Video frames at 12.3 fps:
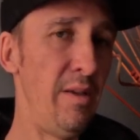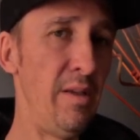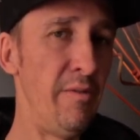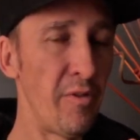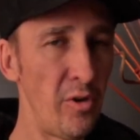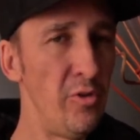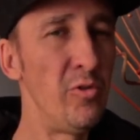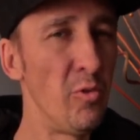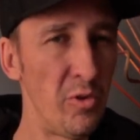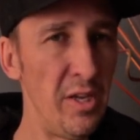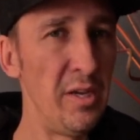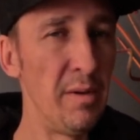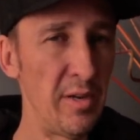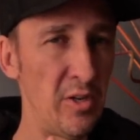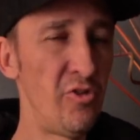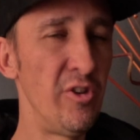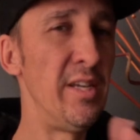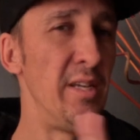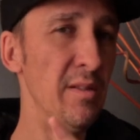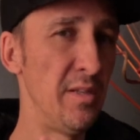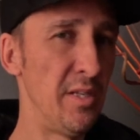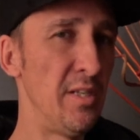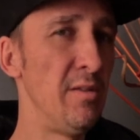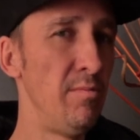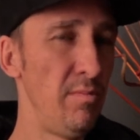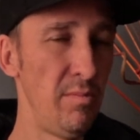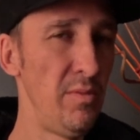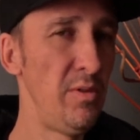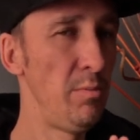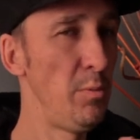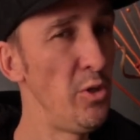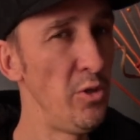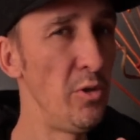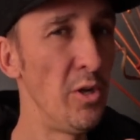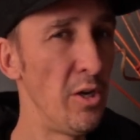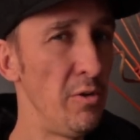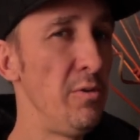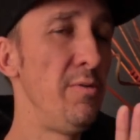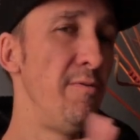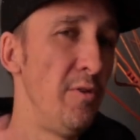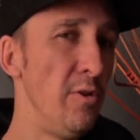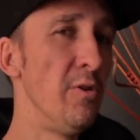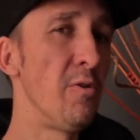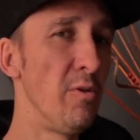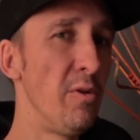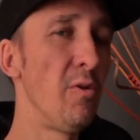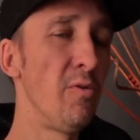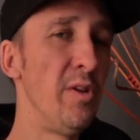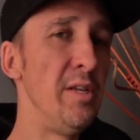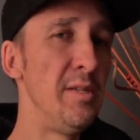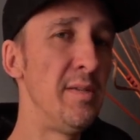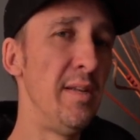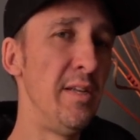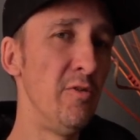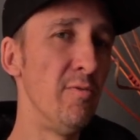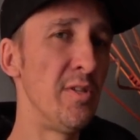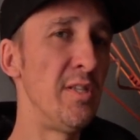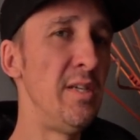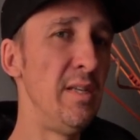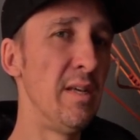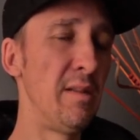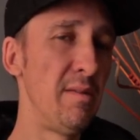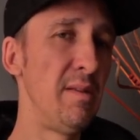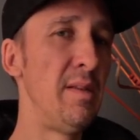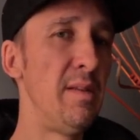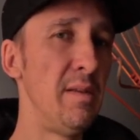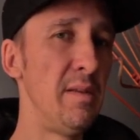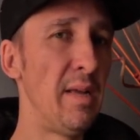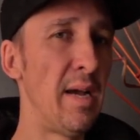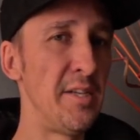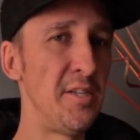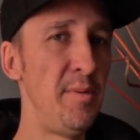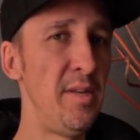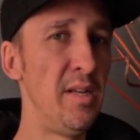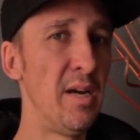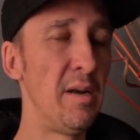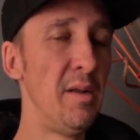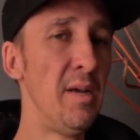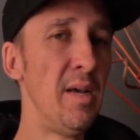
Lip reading: if I do talking about tricking the system, you know, if you look on the internet, you will see that it has been done.